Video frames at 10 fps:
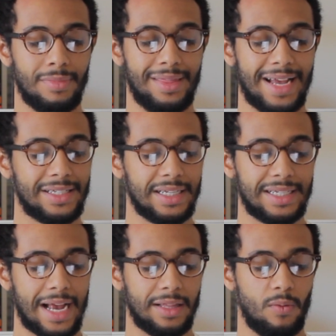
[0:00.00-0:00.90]
that's
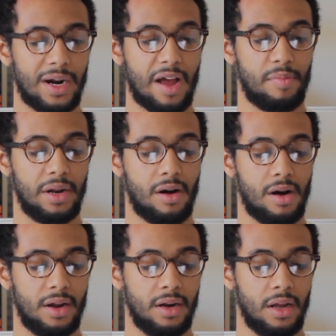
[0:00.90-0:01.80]
exactly what I've been
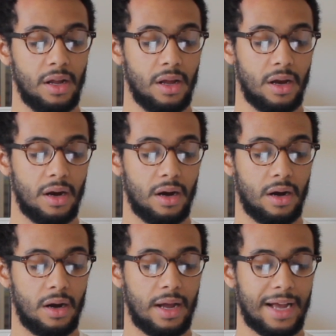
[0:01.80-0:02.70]
on.
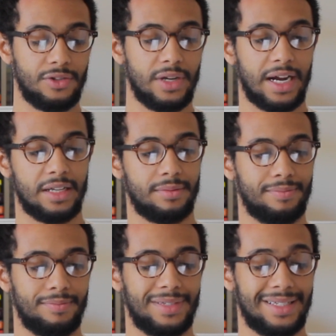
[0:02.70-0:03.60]
As you guys,
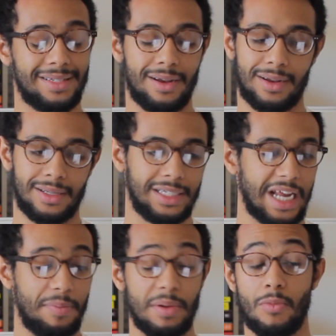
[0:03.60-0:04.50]

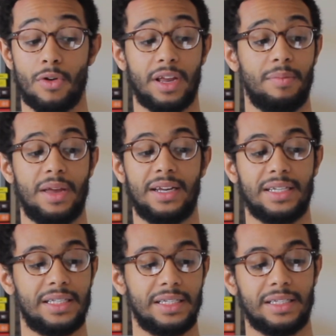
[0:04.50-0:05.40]
JP Morgan, man,
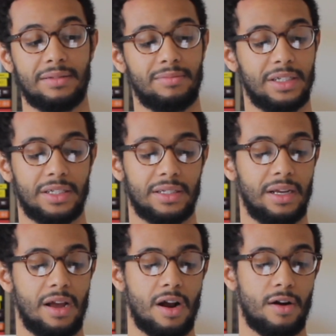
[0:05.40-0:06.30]
this is just
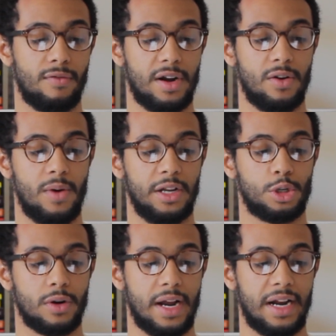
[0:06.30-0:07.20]
a runaway
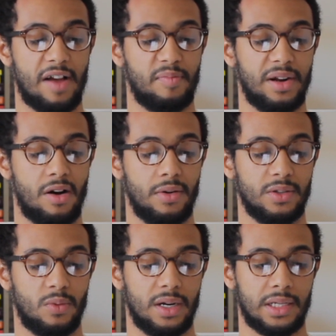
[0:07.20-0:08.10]
train. I've been
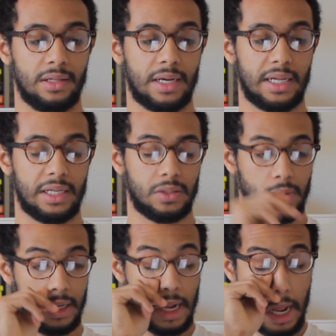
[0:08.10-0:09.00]
always wanting to look at this
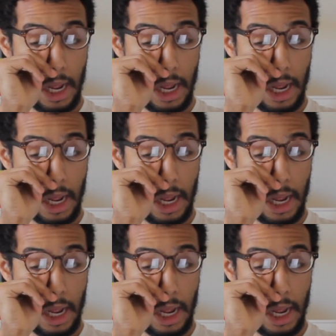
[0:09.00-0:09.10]
one,